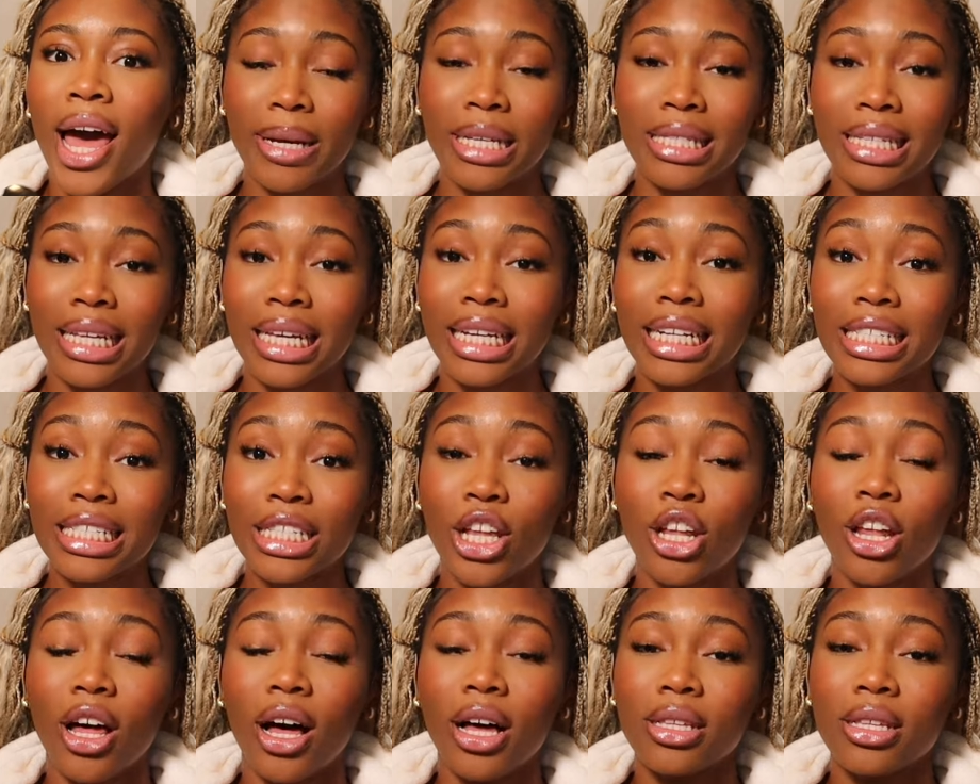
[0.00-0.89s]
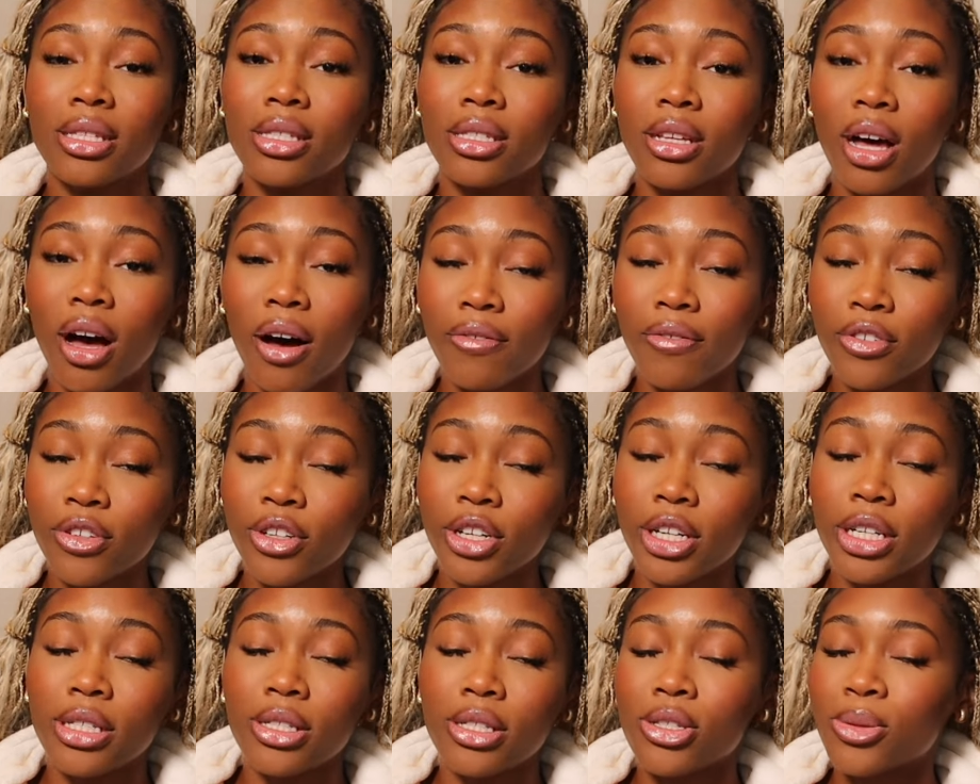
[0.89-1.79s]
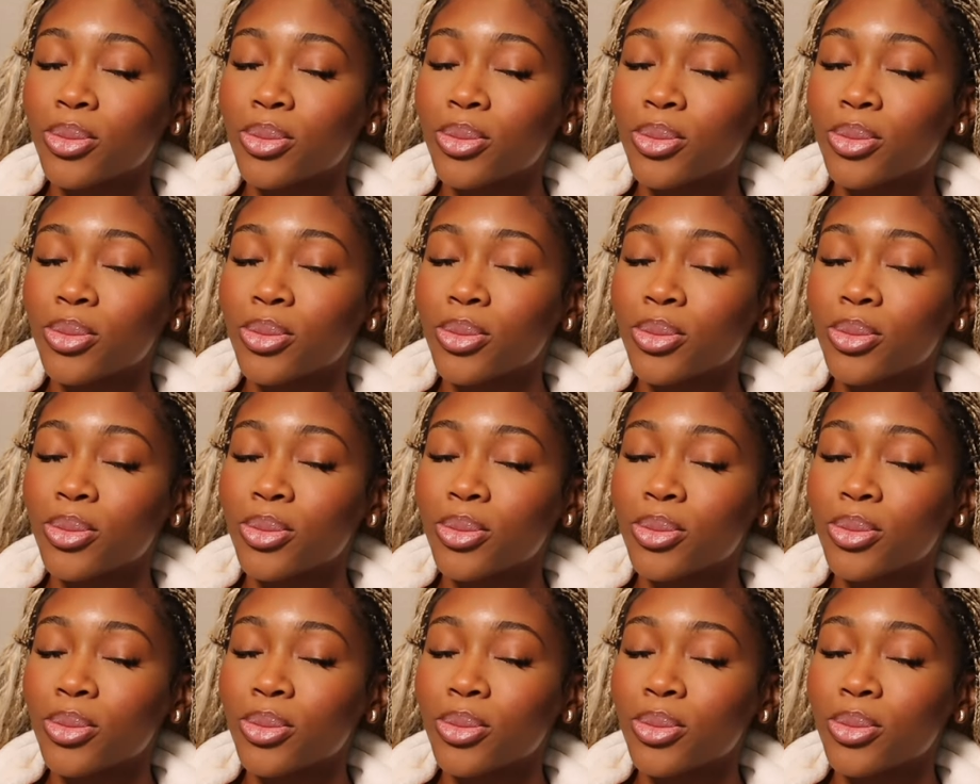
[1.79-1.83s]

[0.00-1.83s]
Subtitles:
My skin is a lot softer and